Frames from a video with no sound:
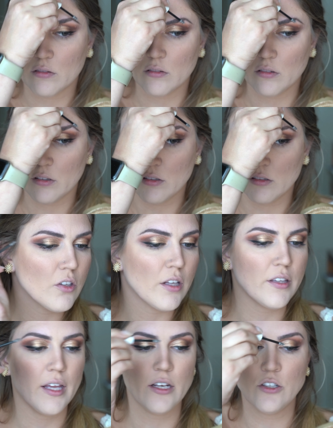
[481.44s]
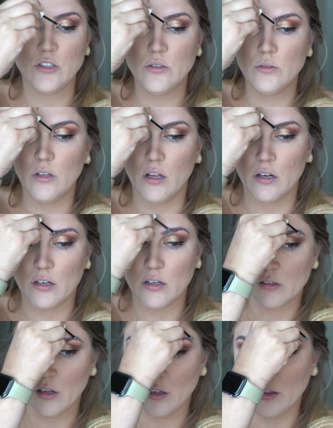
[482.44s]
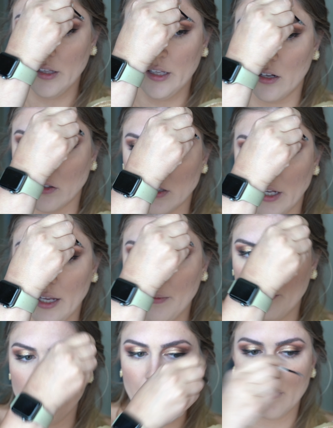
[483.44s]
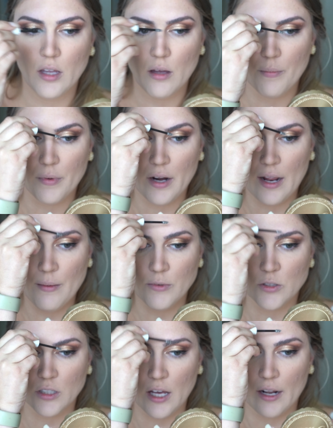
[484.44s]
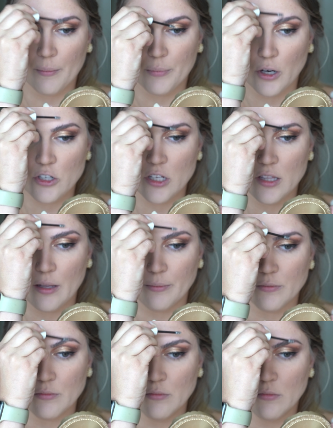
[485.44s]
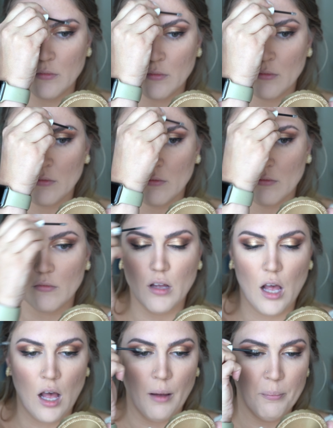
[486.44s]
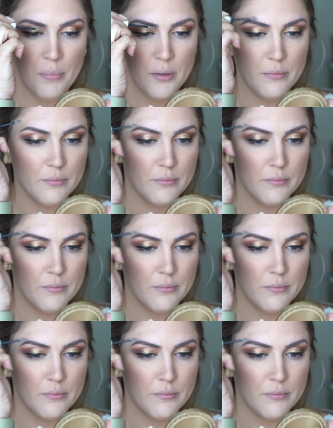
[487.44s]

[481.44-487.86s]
just so that they do look a little tame. But I am just kind of brushing them up